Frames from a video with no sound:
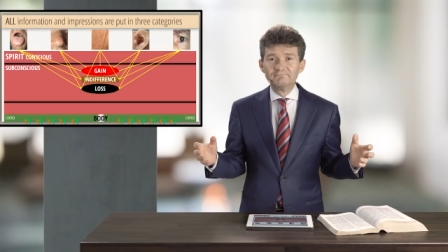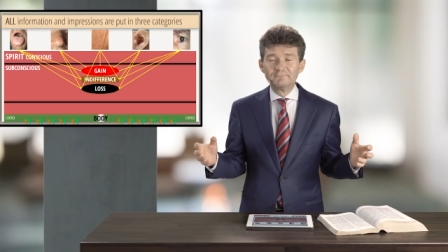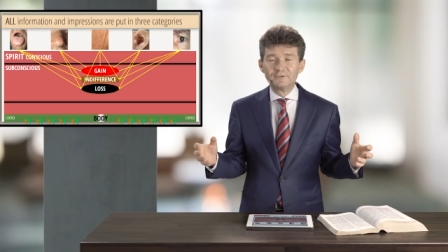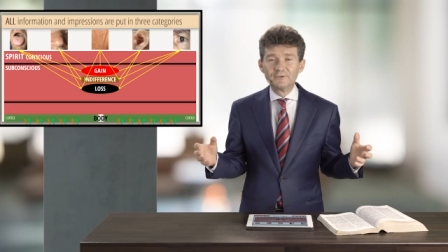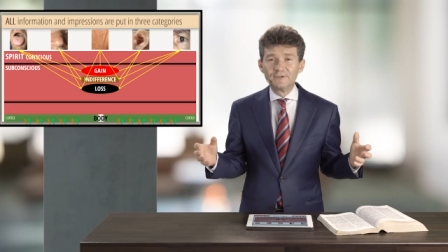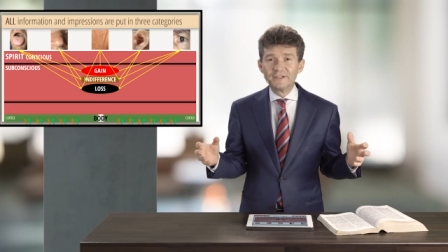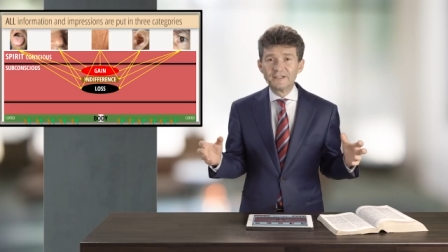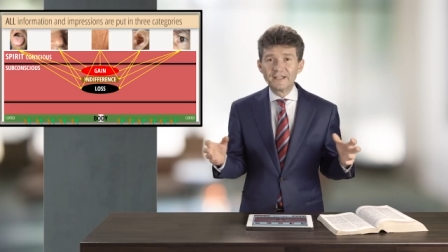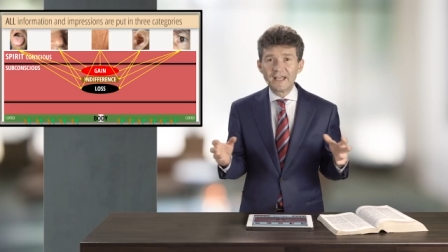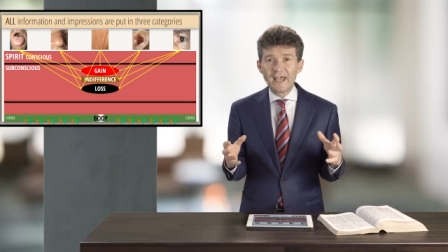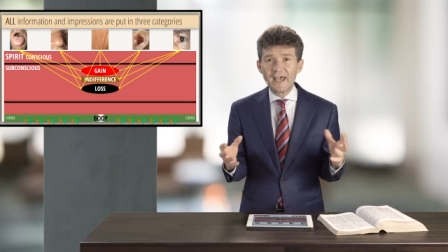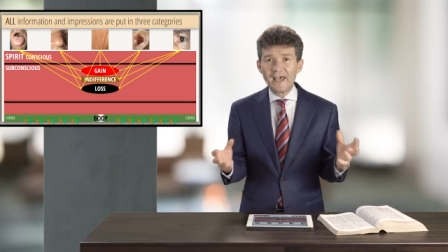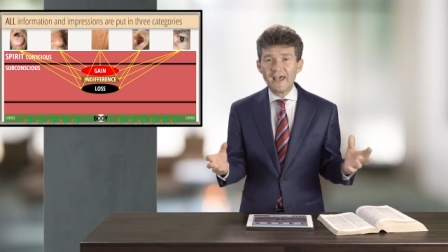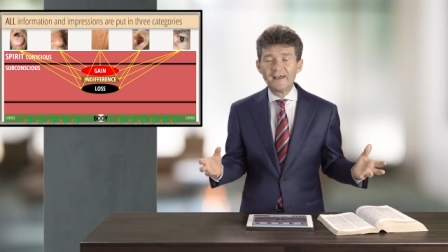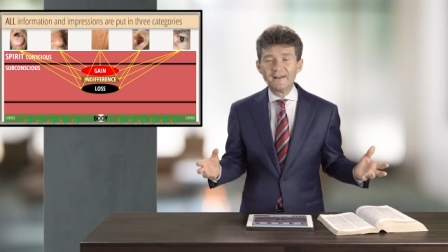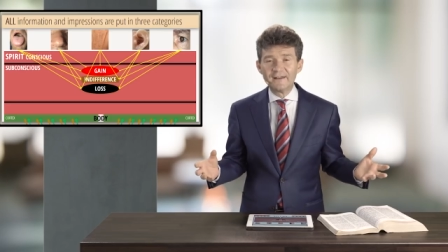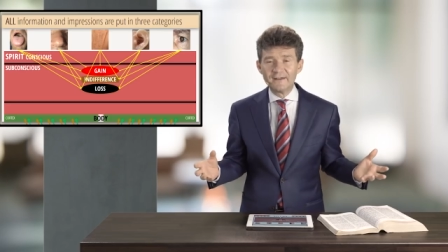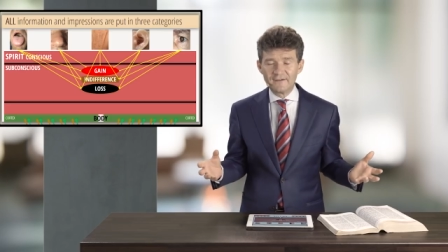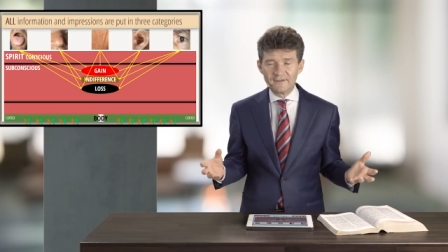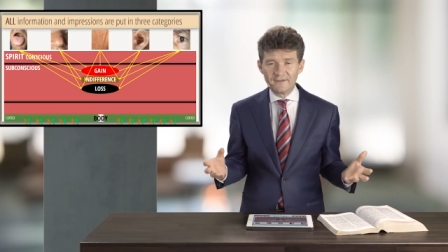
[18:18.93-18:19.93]
put it
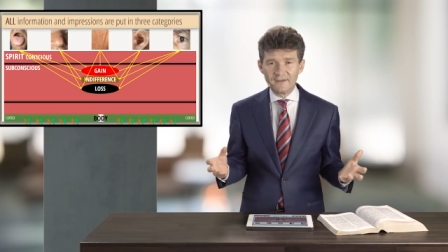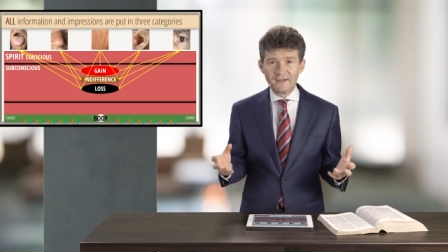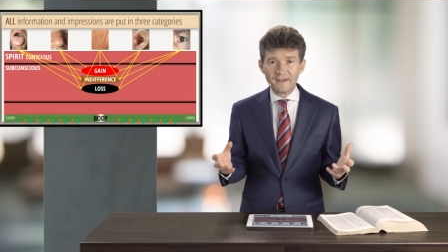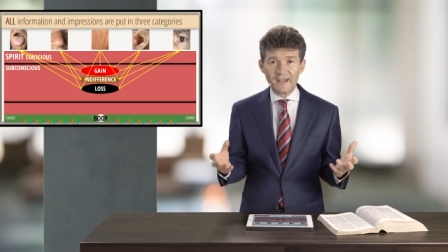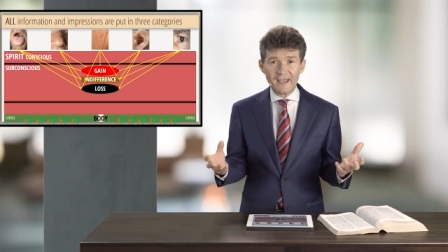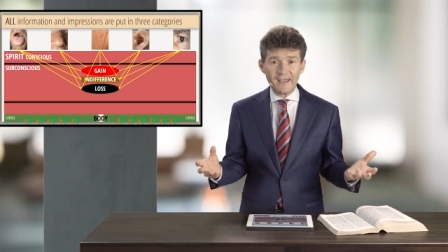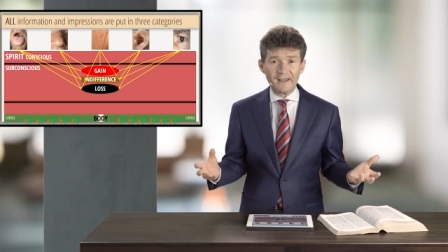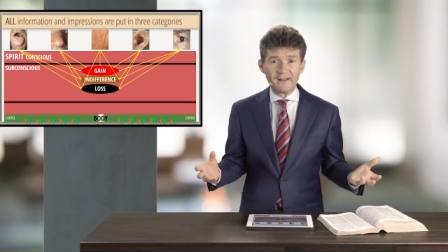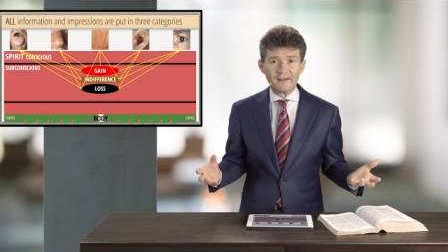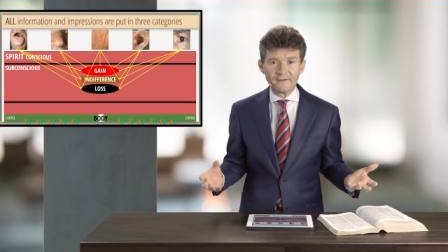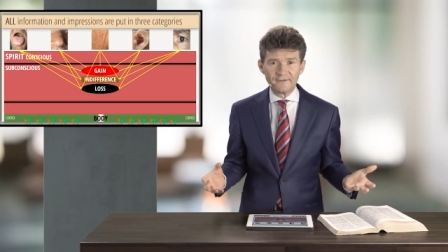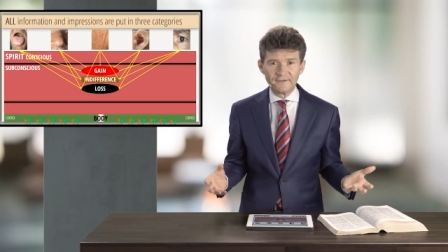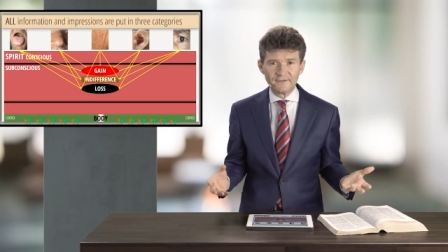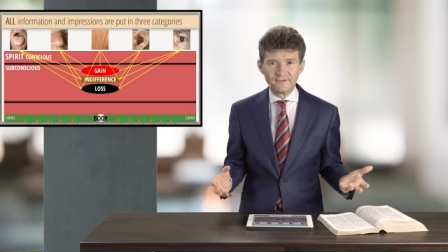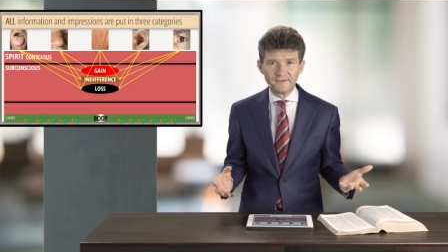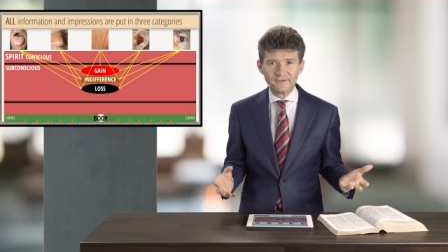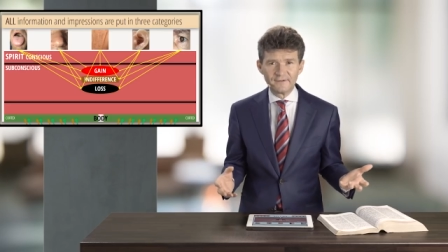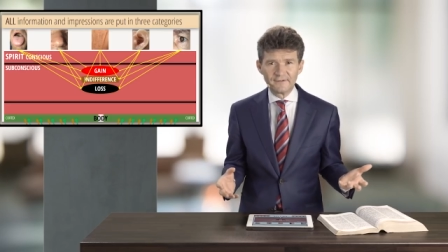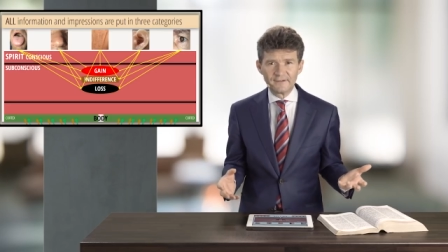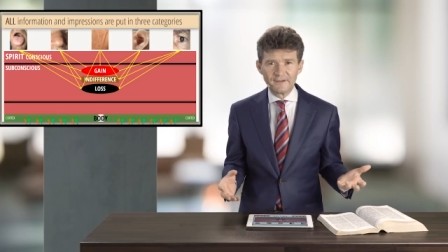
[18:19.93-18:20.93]
anything
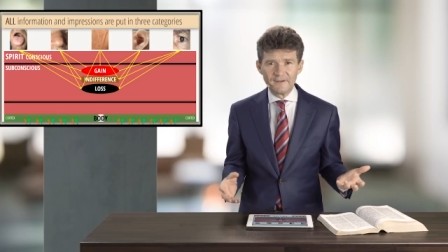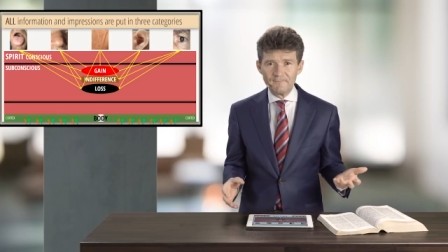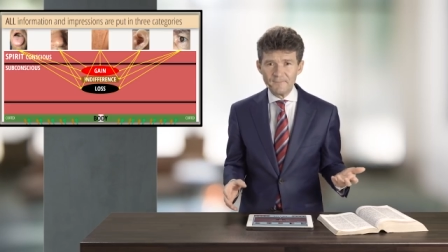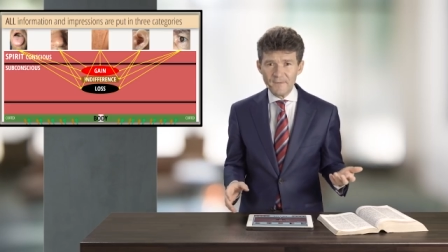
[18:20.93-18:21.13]
else.